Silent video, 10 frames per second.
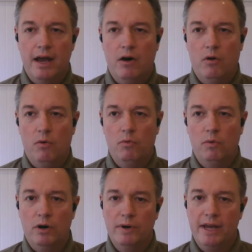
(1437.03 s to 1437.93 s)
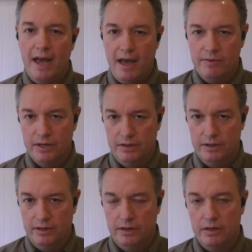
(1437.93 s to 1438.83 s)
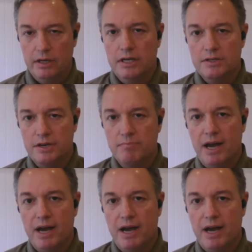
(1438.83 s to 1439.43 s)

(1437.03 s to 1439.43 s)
how what we haven't done is